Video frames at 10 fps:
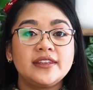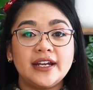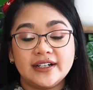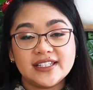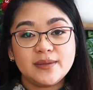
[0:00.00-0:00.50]

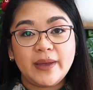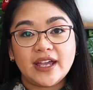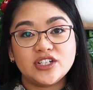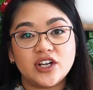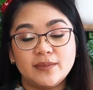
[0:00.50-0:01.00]
there is a
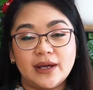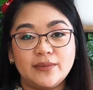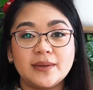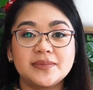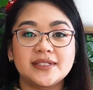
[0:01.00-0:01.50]
page on
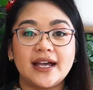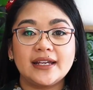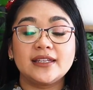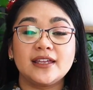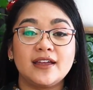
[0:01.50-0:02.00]
my
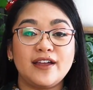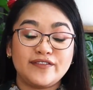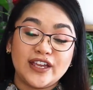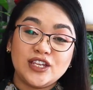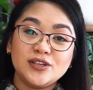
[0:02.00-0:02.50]
website, the
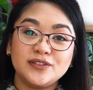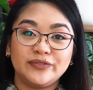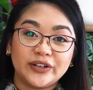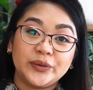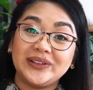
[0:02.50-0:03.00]
FAQs,
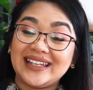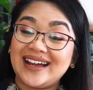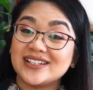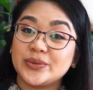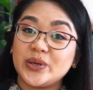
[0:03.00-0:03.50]

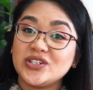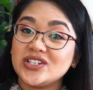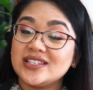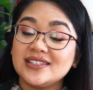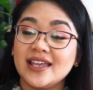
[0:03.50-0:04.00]
frequently asked
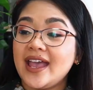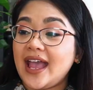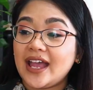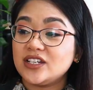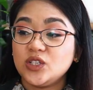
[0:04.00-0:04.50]
questions,
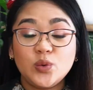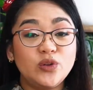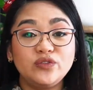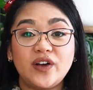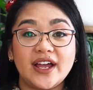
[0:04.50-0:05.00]
and you
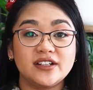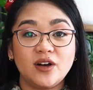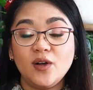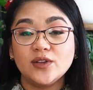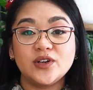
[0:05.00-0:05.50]
will find
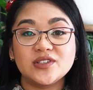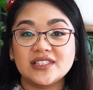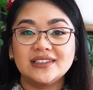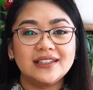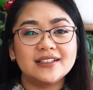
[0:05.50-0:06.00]
all
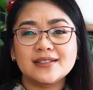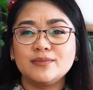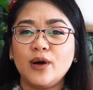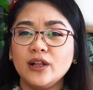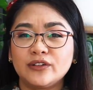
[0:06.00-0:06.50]
those little
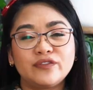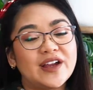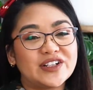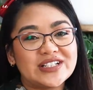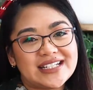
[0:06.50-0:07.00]
smaller,
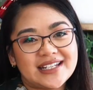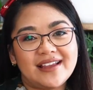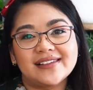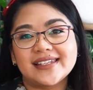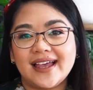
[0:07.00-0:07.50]
finer
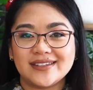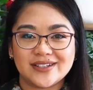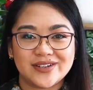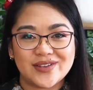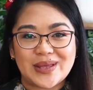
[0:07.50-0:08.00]
details
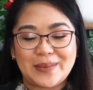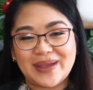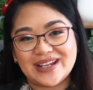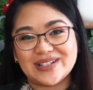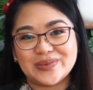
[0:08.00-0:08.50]
answered on
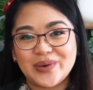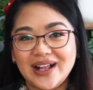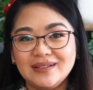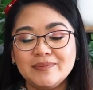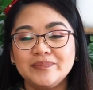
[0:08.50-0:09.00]
that page as
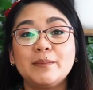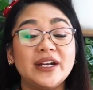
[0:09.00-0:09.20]
well.